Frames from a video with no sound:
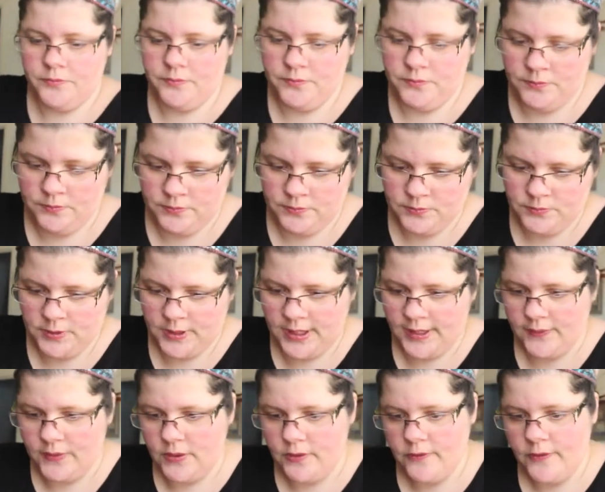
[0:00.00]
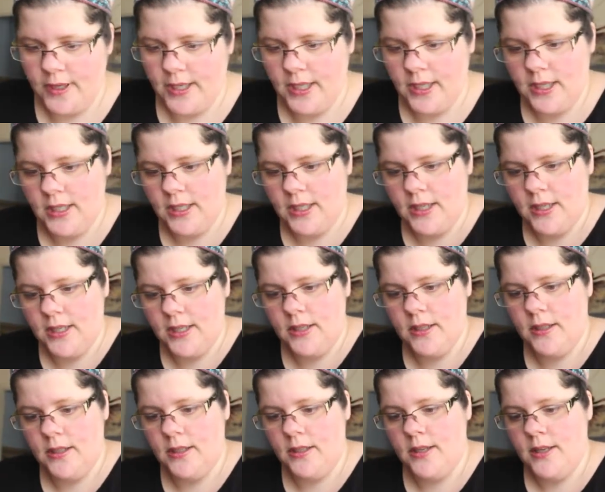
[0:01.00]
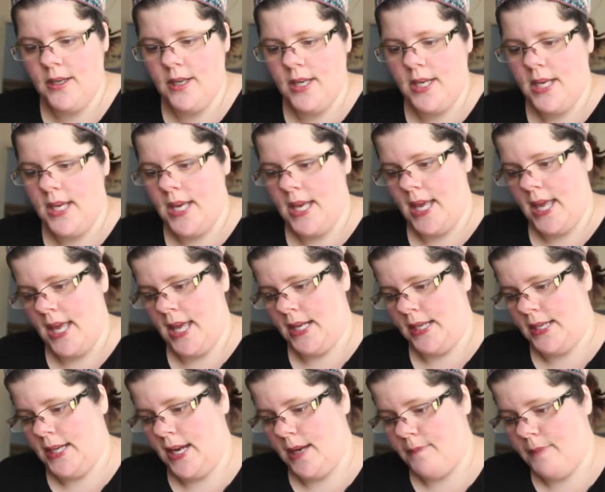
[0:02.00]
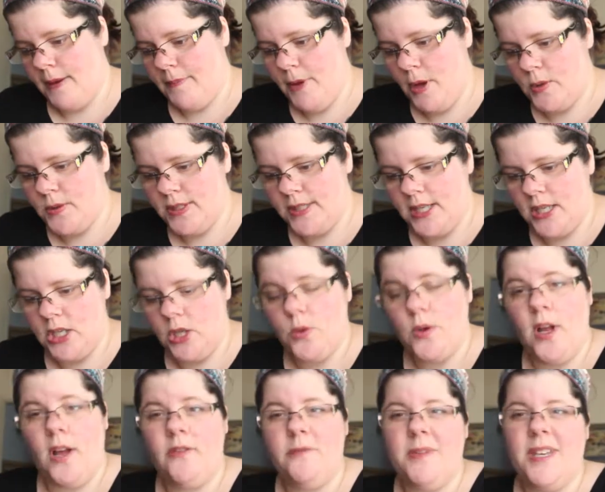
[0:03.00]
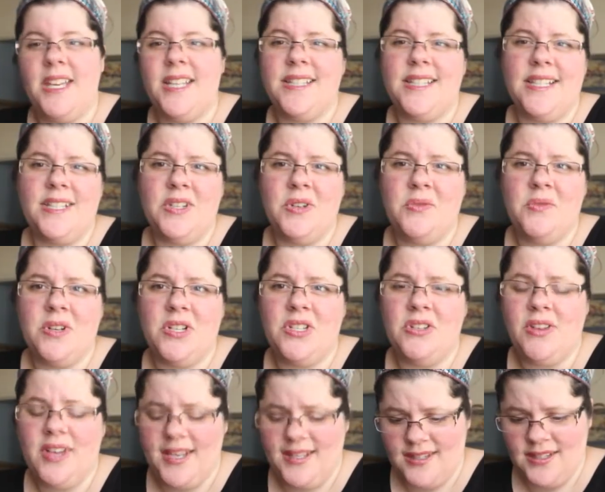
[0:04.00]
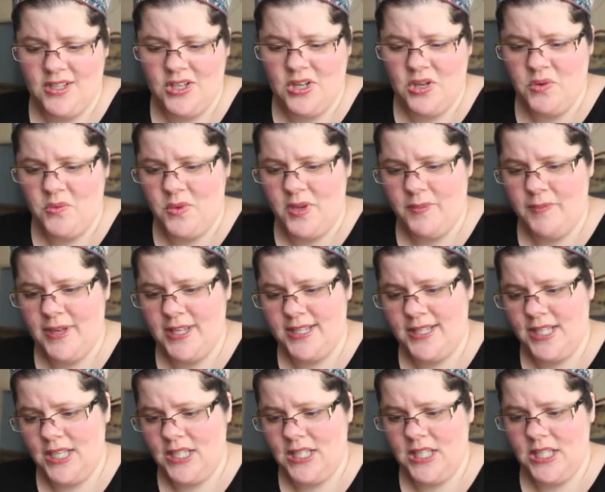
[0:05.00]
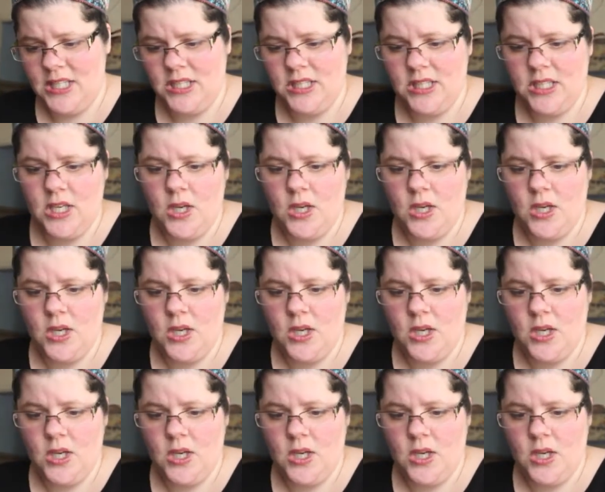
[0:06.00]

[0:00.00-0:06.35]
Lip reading: I have to find it here and take my post-it note off because I don't want you guys to know what my theme is.